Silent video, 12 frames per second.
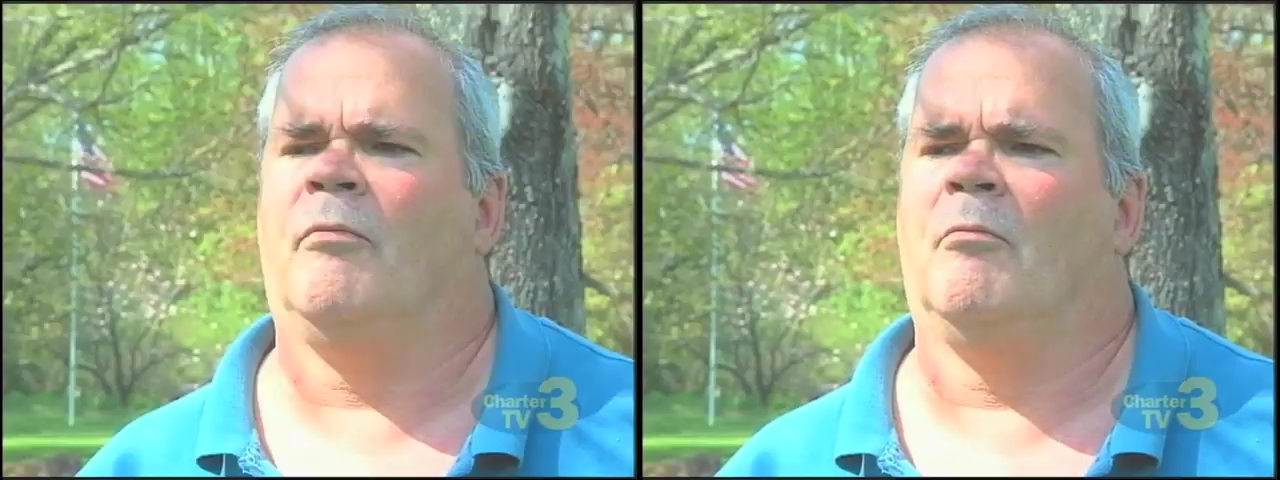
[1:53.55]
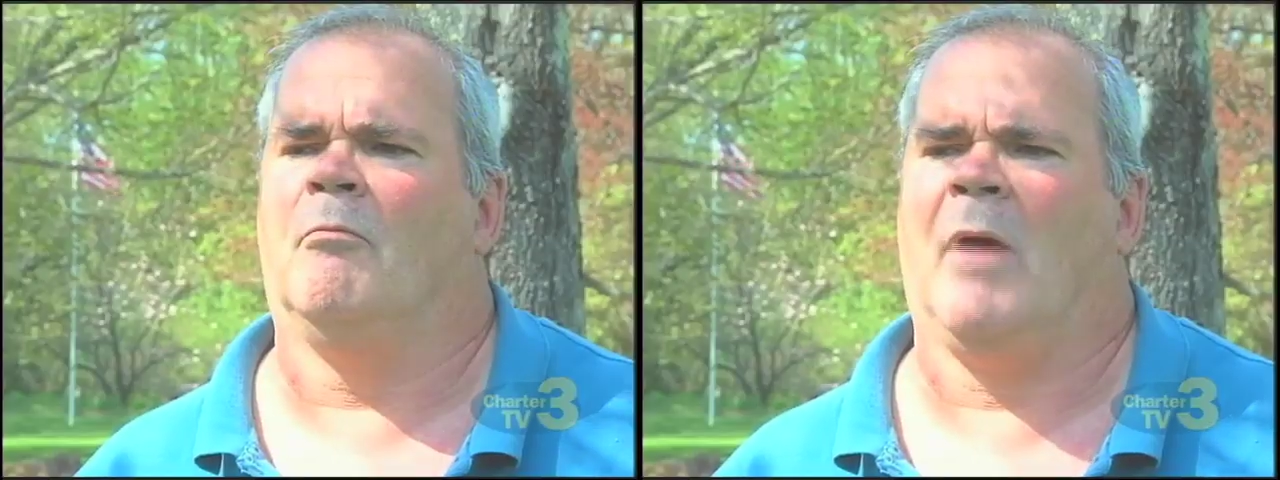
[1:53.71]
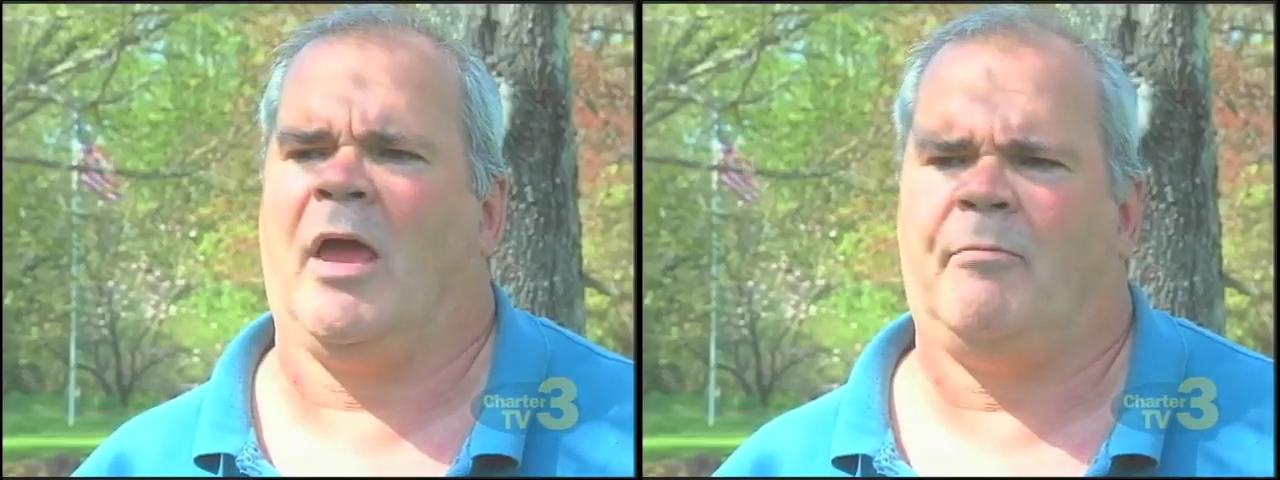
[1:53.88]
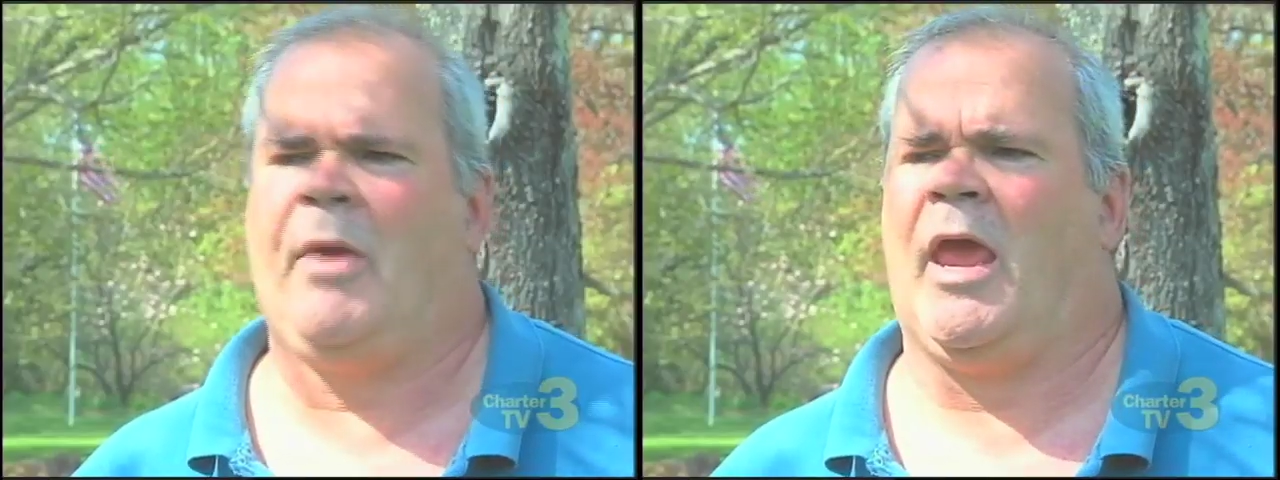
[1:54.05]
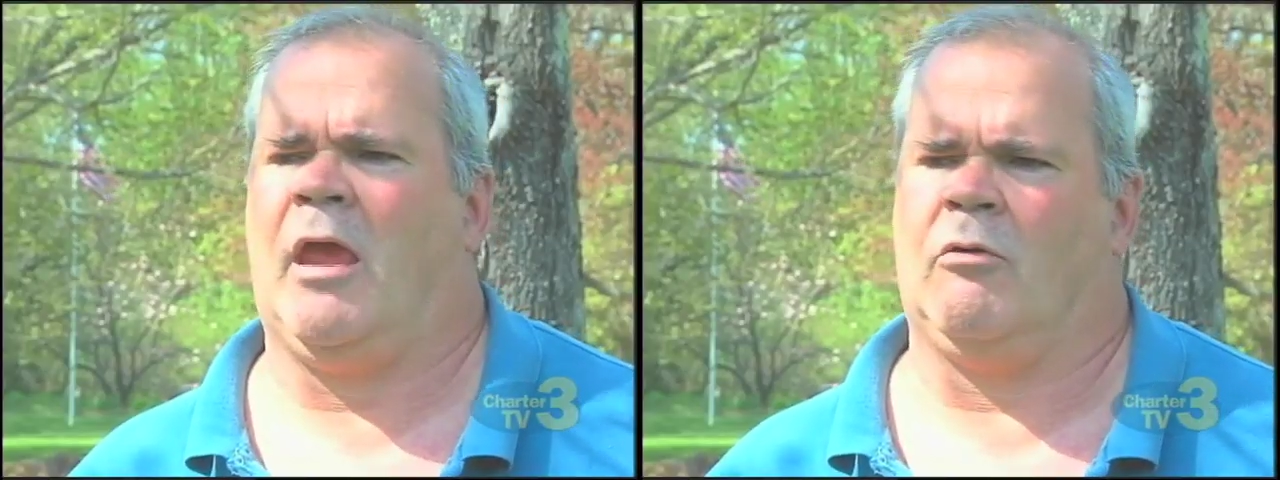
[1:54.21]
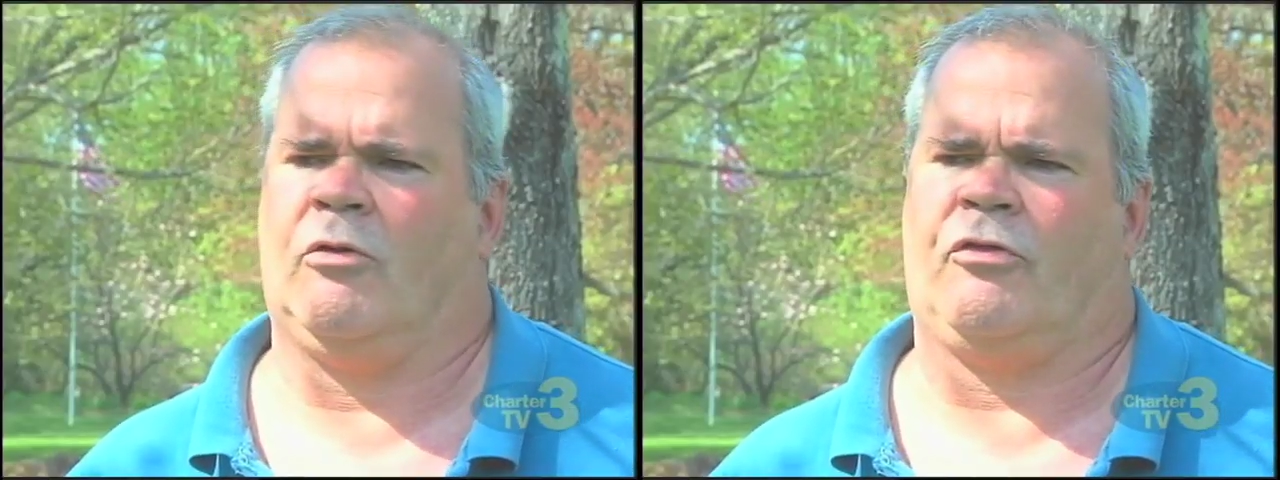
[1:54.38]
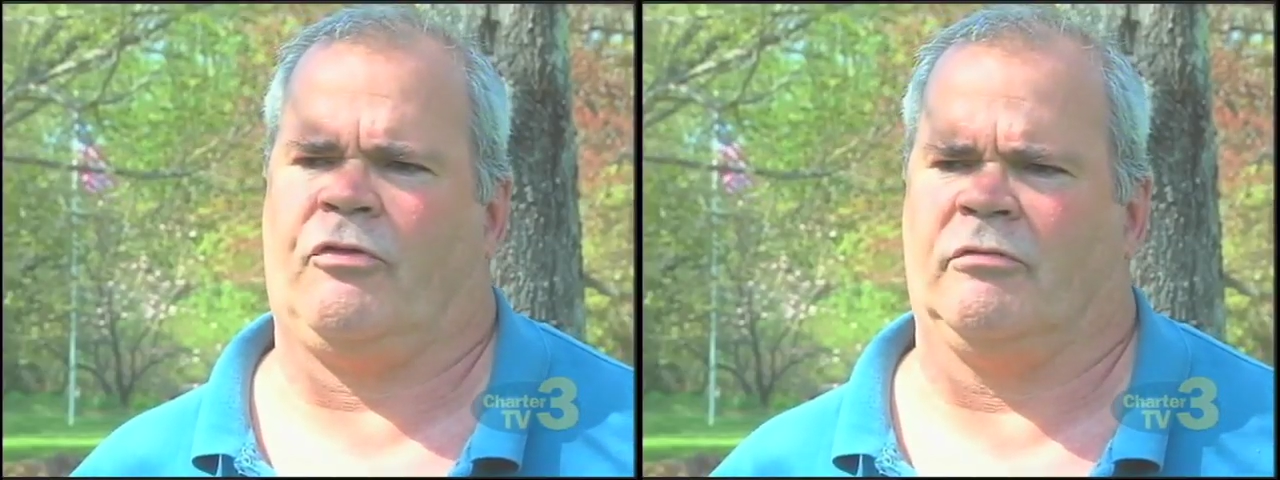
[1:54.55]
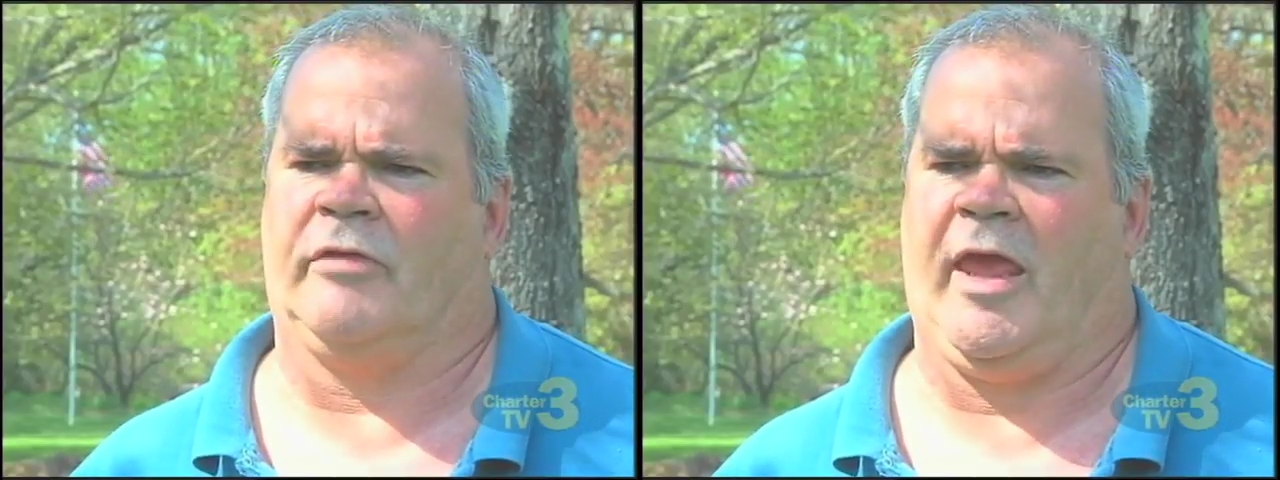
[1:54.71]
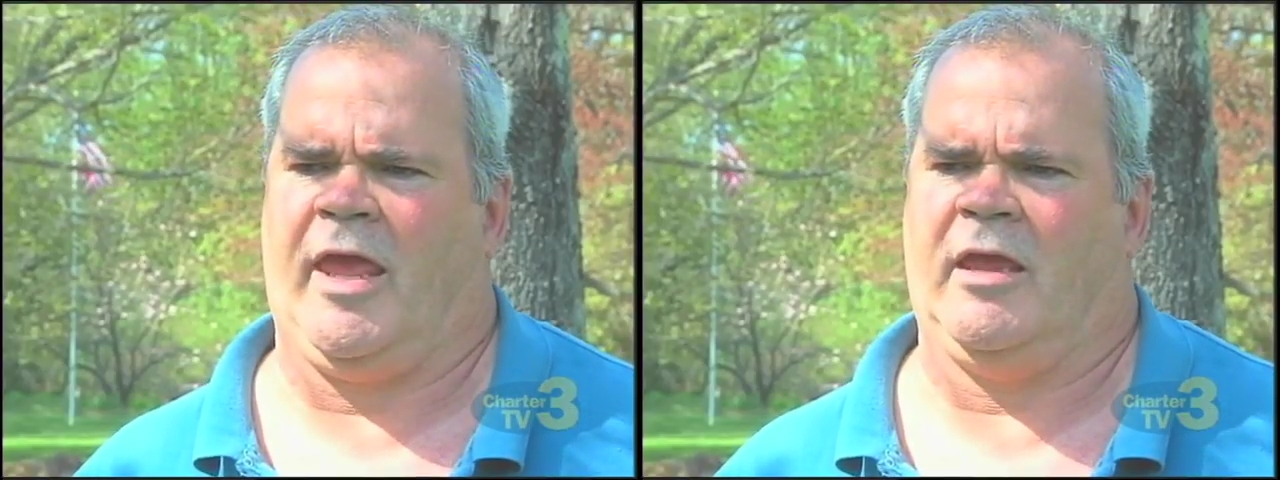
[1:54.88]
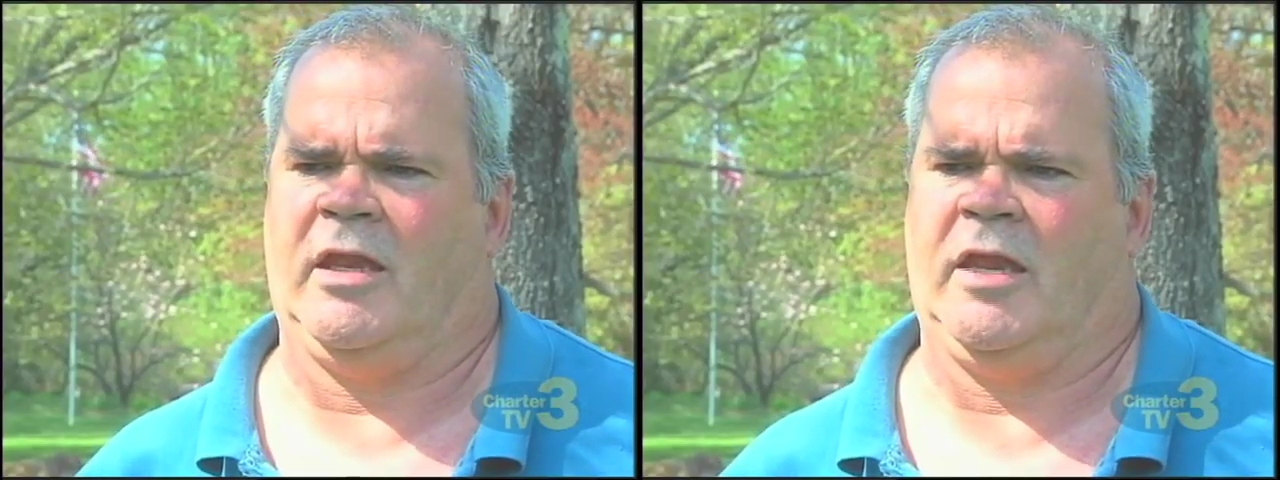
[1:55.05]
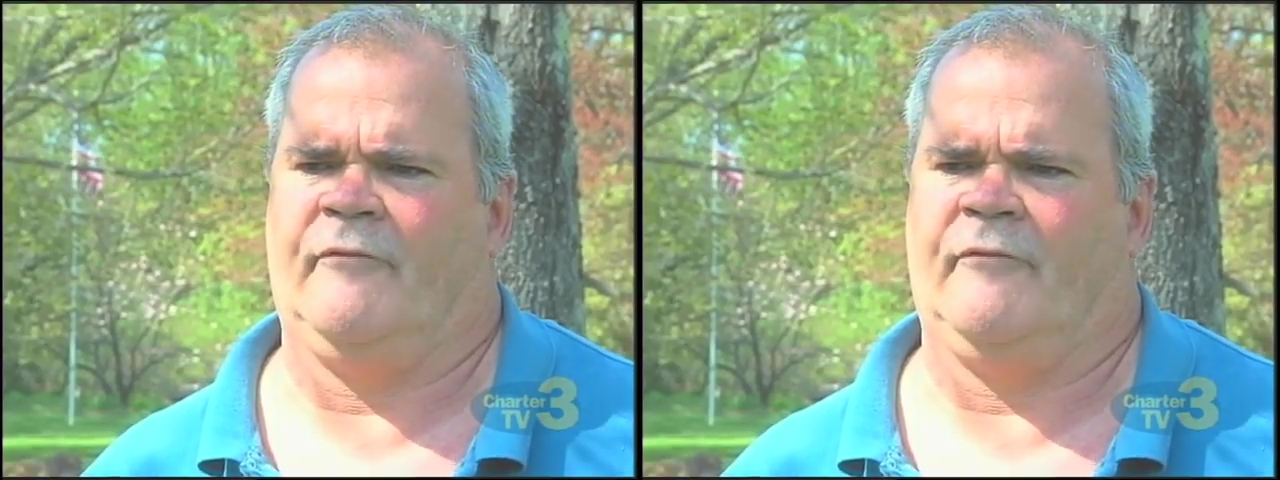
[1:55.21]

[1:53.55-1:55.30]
my parents' day in